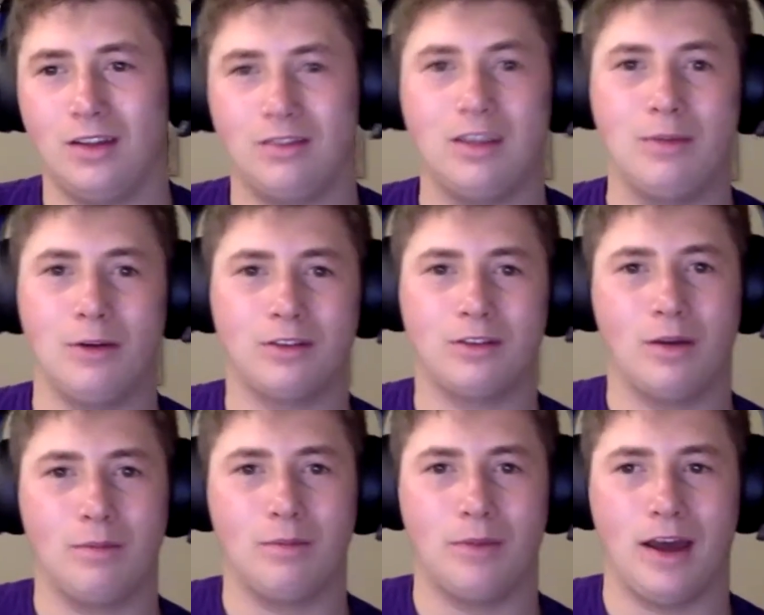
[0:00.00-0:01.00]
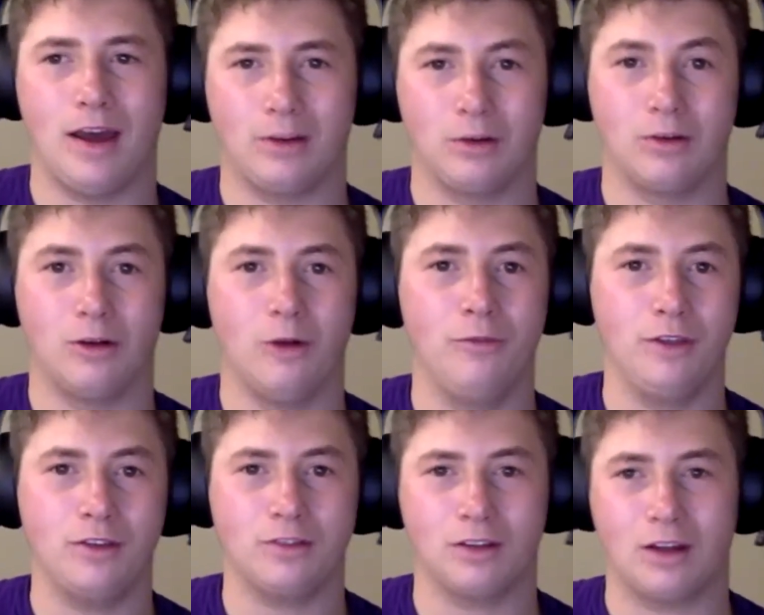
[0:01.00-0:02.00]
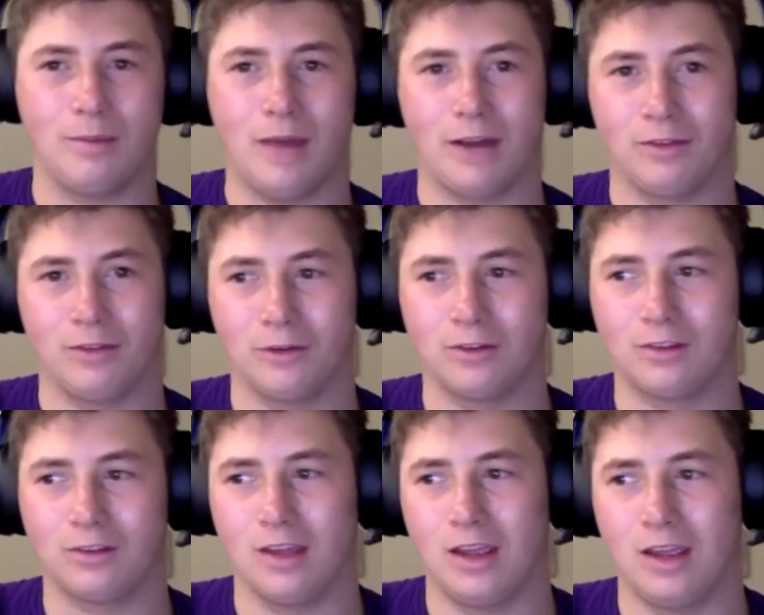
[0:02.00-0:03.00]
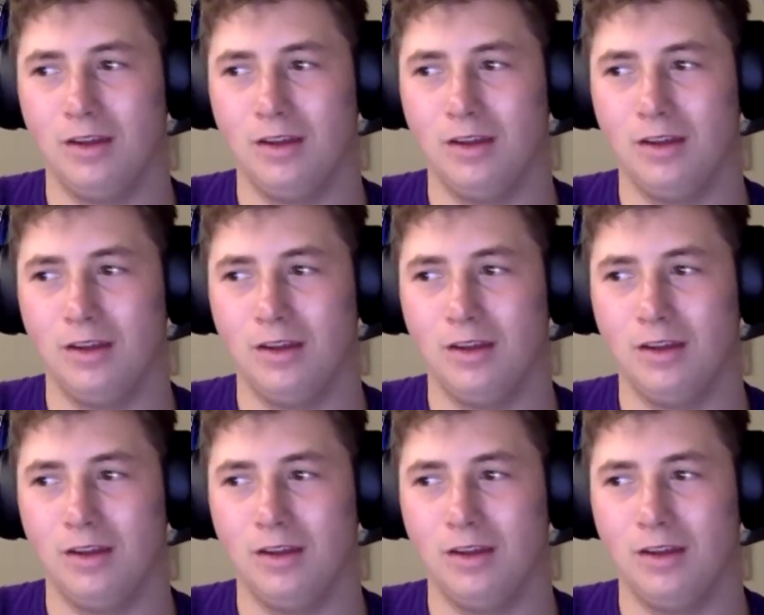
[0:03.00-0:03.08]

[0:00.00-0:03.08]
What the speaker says: Debo's coming back, or hopefully should come back for the first game.